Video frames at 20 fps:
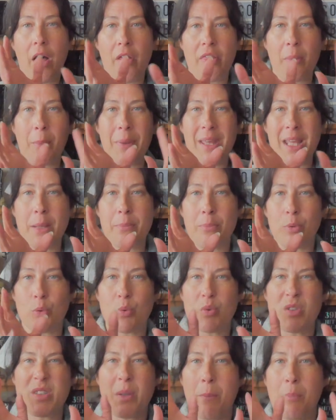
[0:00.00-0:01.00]
other
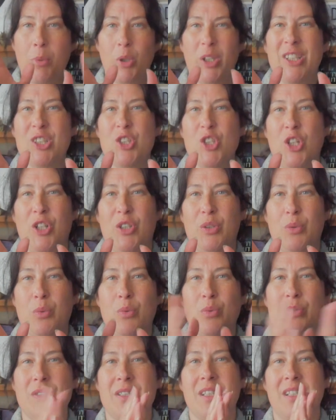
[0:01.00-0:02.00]
people's bullet
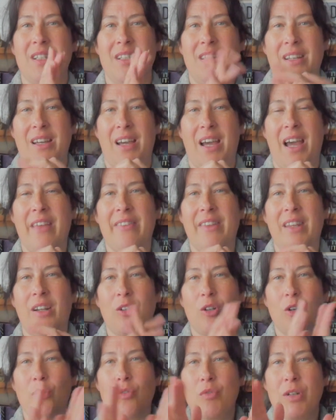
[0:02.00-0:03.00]
journals, and then I
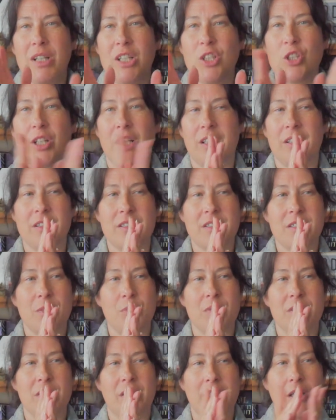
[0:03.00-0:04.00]
got really jealous and
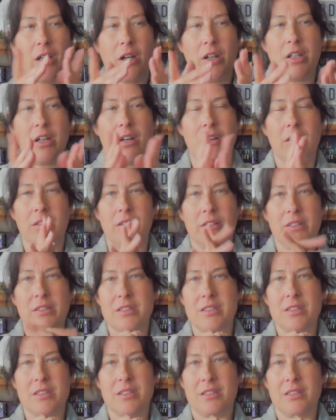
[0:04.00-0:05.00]
was like, I
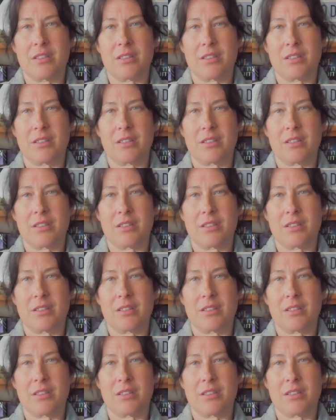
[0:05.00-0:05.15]
can't